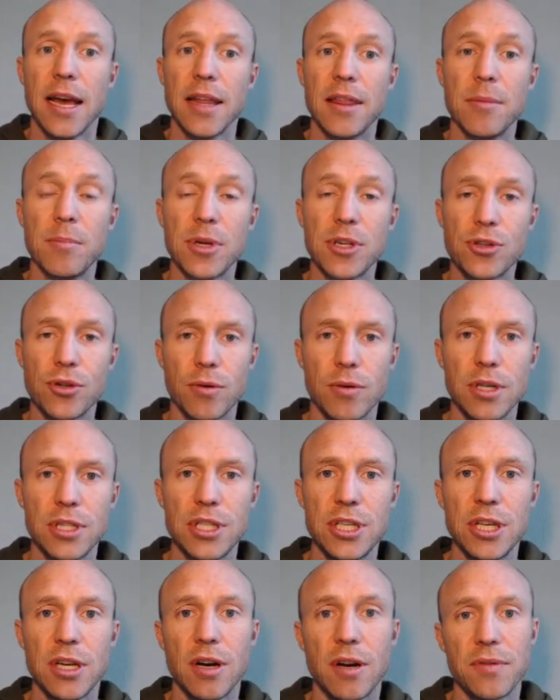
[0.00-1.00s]
The
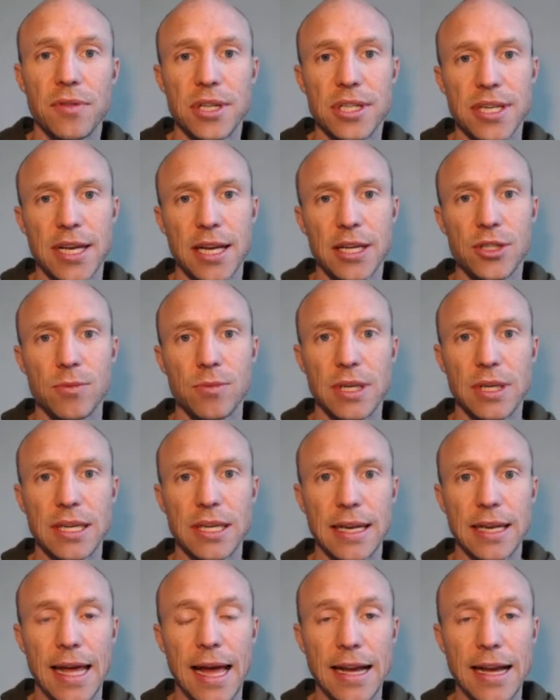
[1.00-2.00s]
majority of the tests you will
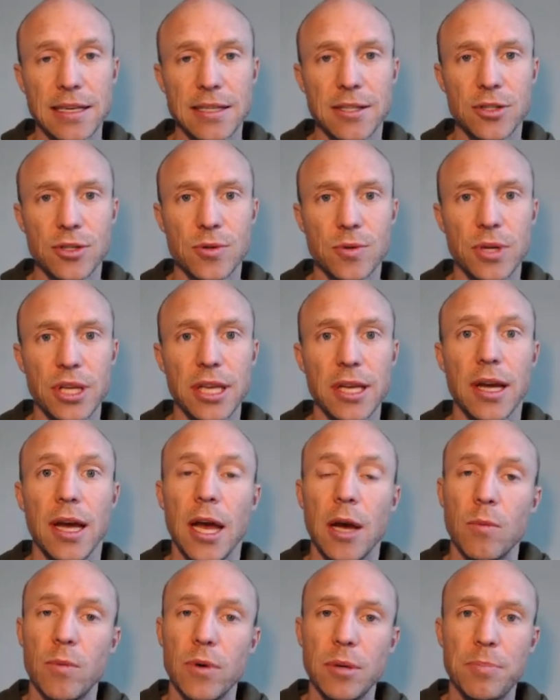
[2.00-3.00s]
get access to here
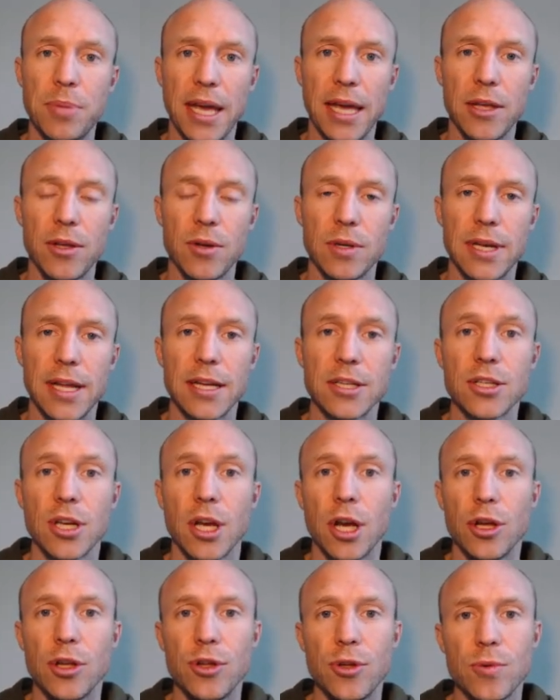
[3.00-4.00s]
will pay you less.
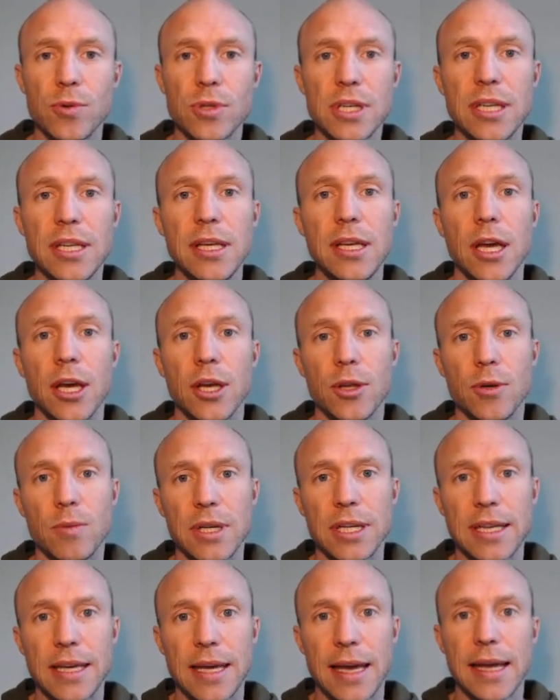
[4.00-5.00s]
Usually you will
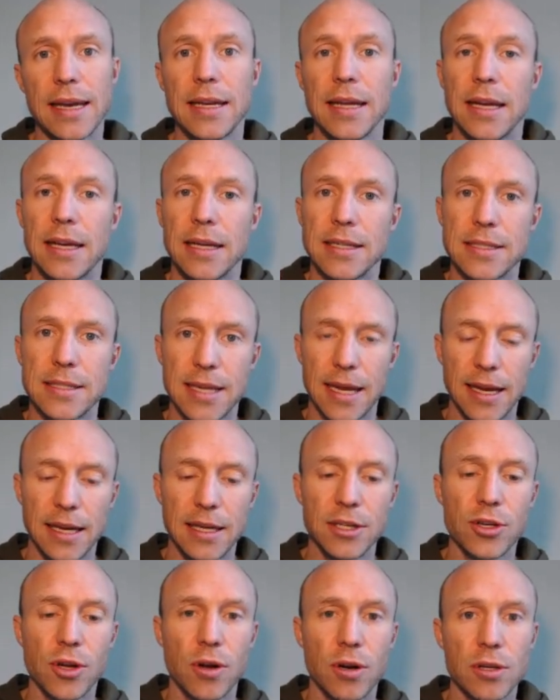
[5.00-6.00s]
get
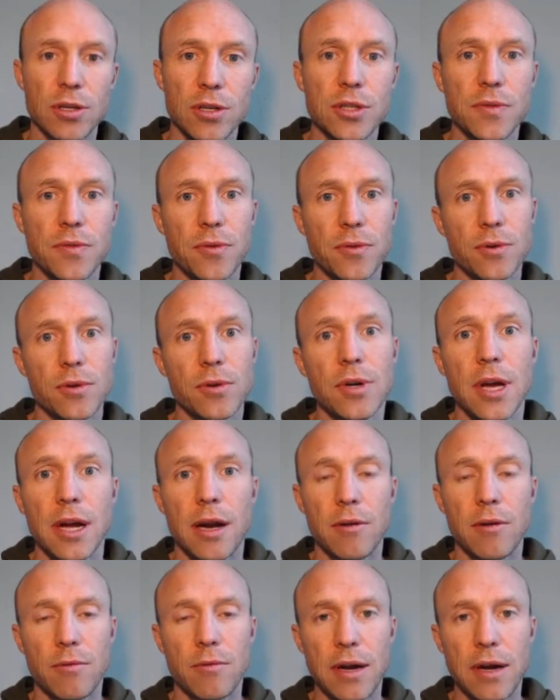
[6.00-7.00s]
ten dollars for
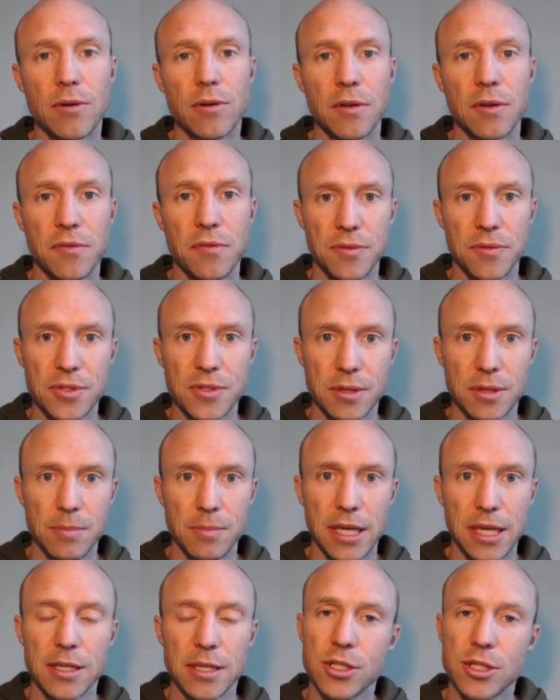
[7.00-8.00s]
around a fifteen
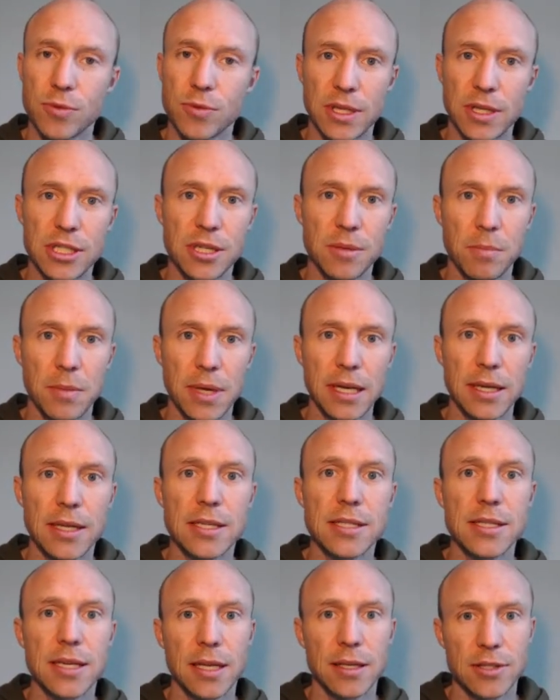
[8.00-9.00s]
minutes, twenty
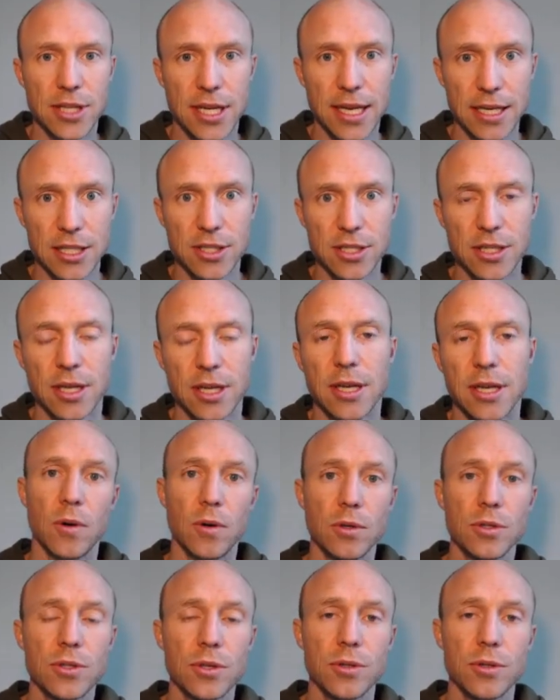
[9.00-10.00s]
minutes test.
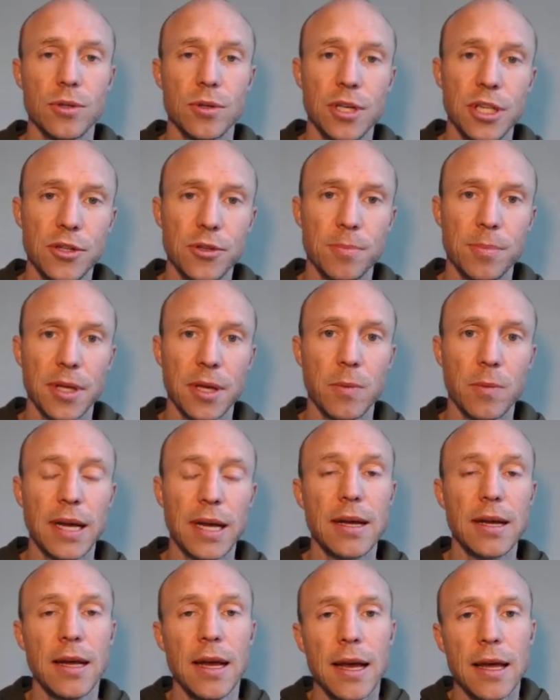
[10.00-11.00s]
Also, you need to be
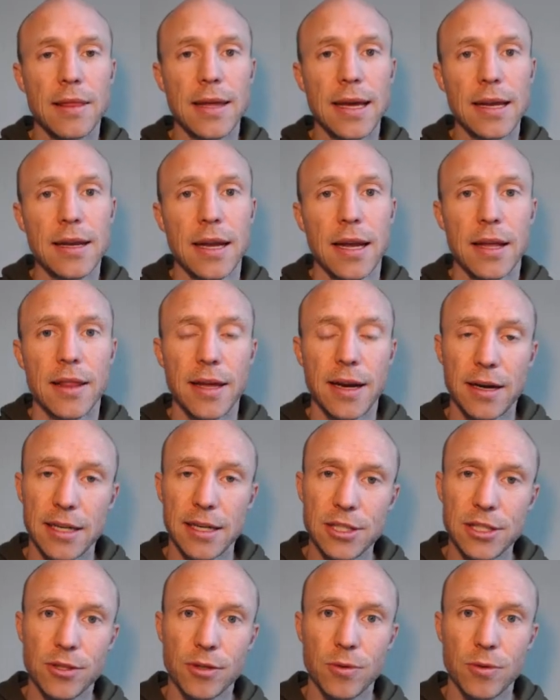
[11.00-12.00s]
aware that there
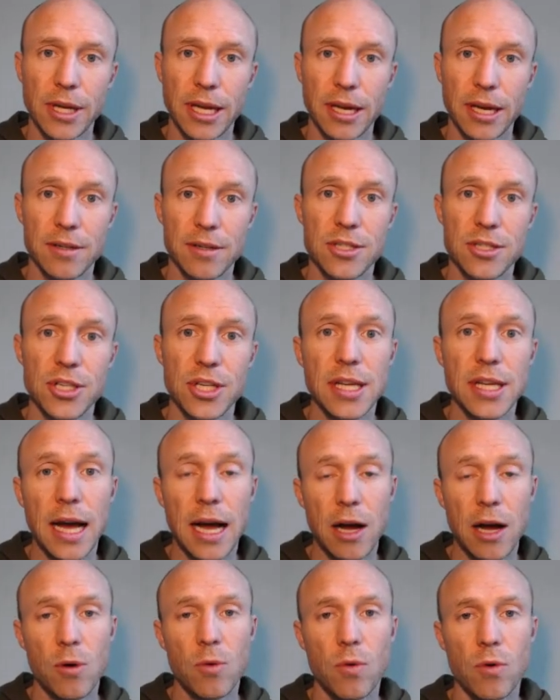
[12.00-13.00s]
is no guarantee
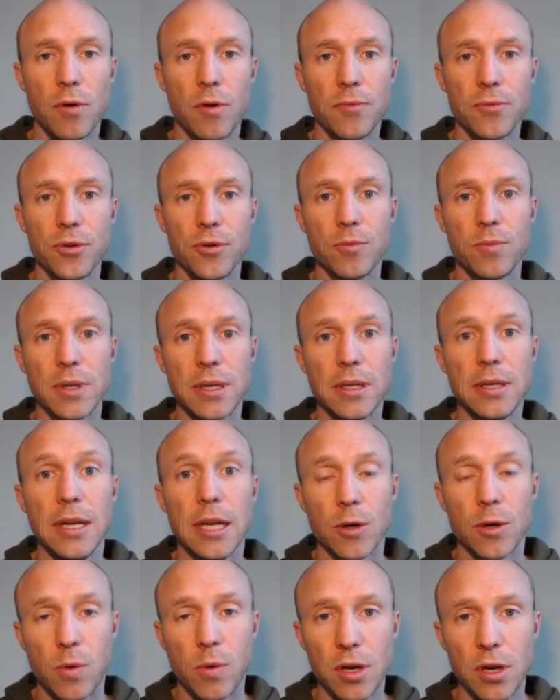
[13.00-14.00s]
how often you will
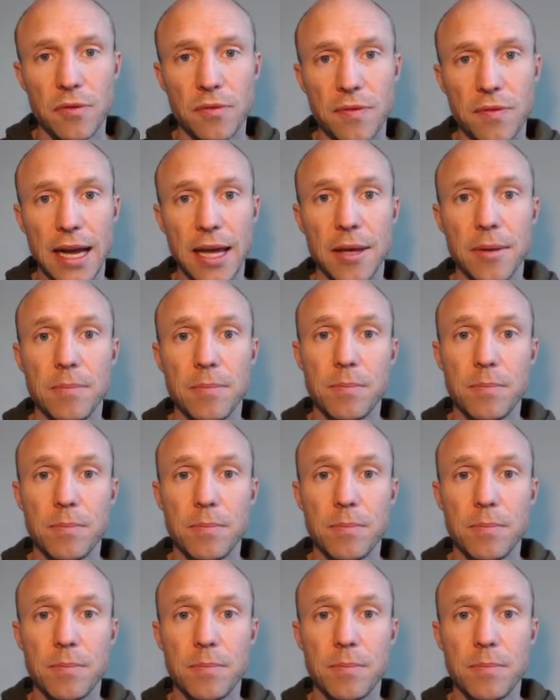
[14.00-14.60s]
qualify,